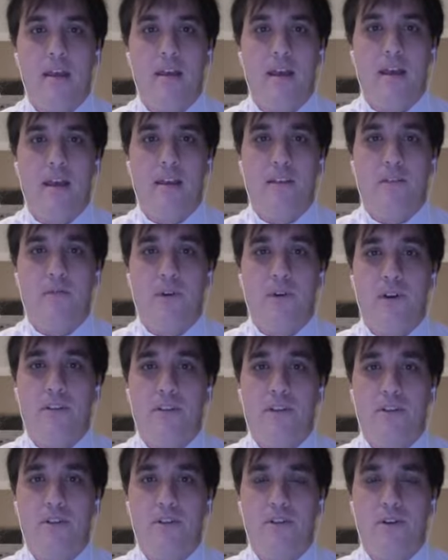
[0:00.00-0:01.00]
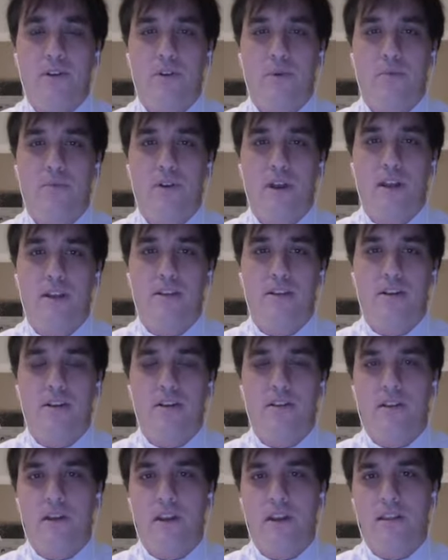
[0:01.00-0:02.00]
as far as external pressure,
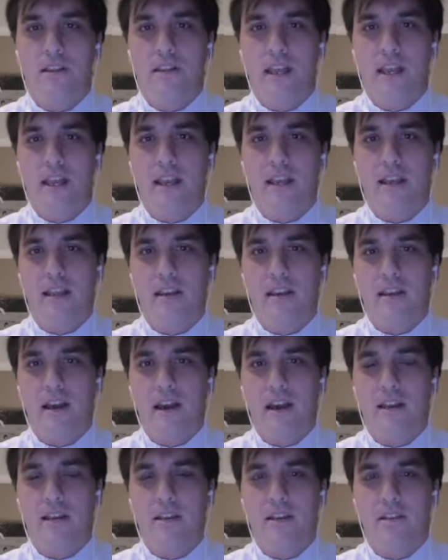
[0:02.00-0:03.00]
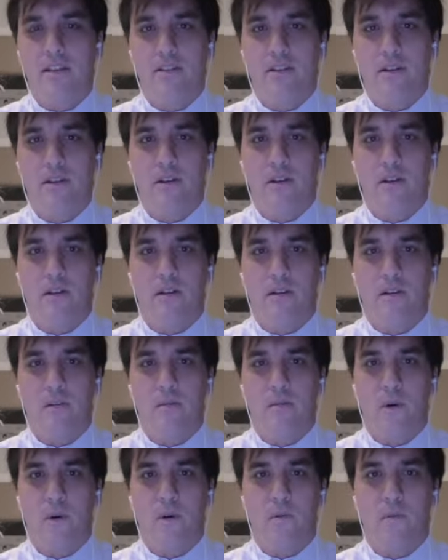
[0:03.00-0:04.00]
it's going to take not just uh,
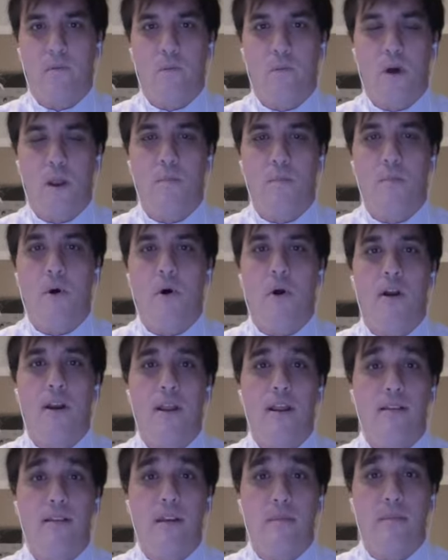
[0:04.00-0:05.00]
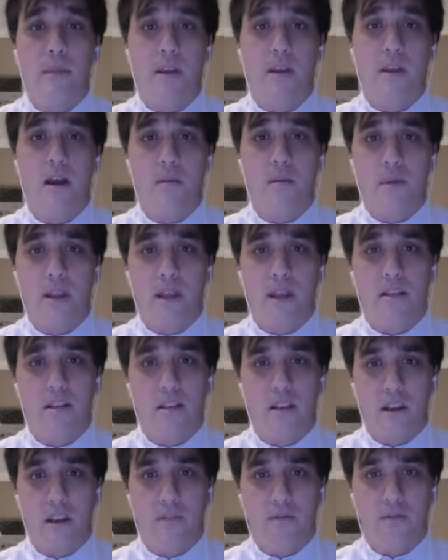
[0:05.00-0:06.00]
one party. It's going to be a
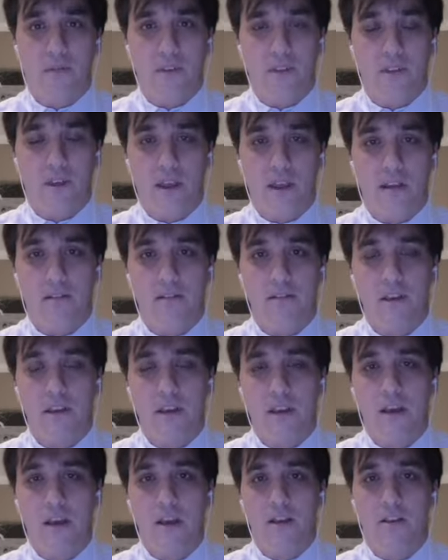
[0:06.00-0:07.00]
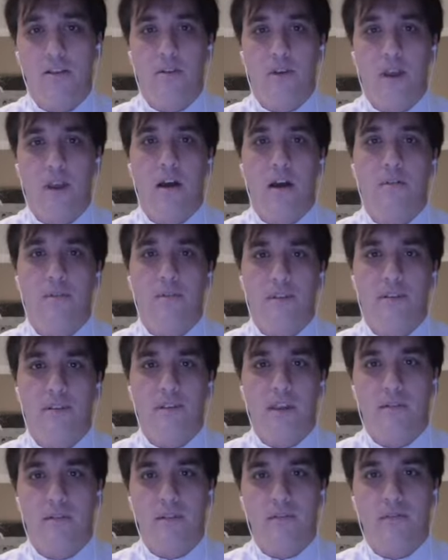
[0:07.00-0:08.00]
combination of different things. So you
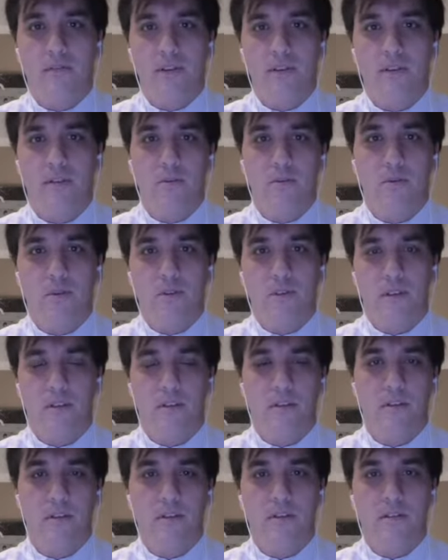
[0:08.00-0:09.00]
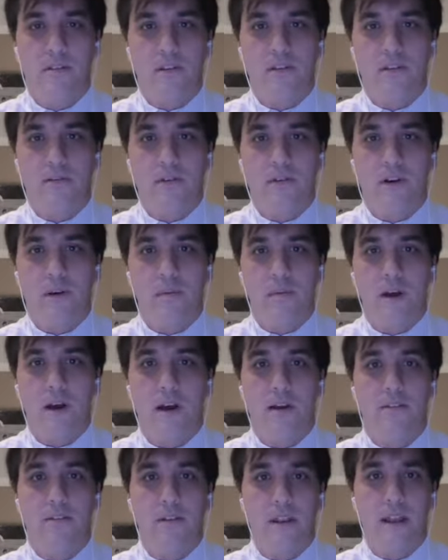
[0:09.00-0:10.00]
obviously have the physical resistance of
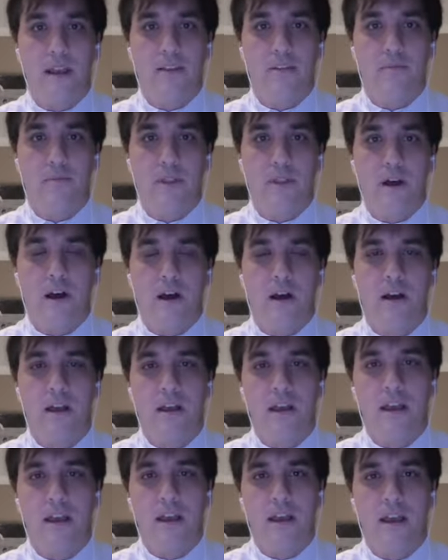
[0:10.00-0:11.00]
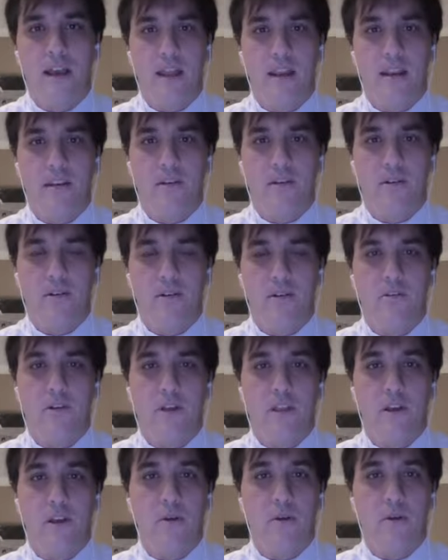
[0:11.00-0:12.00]
Hamas and Hezbollah, and to a
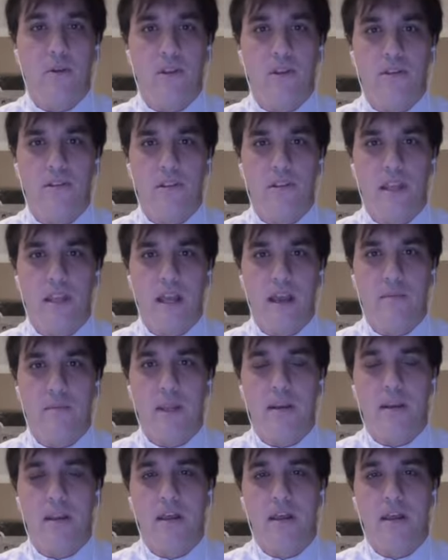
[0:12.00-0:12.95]
degree the Houthis in Yemen.